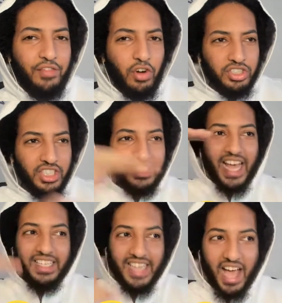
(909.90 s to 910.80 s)
at first
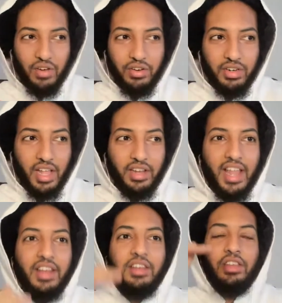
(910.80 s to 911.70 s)
sat down, and
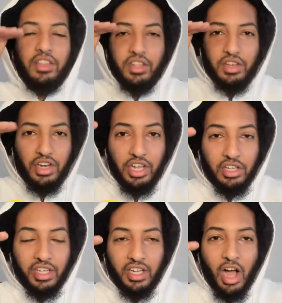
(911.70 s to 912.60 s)
then the
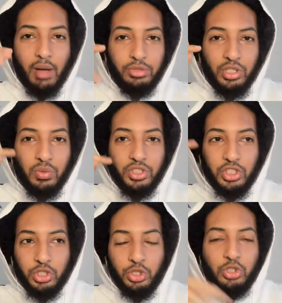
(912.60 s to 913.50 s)
kneeling option was
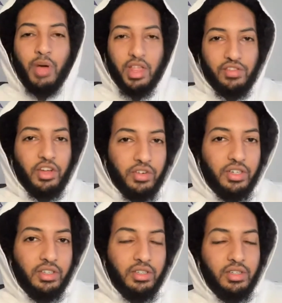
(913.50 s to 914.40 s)
introduced by the veteran.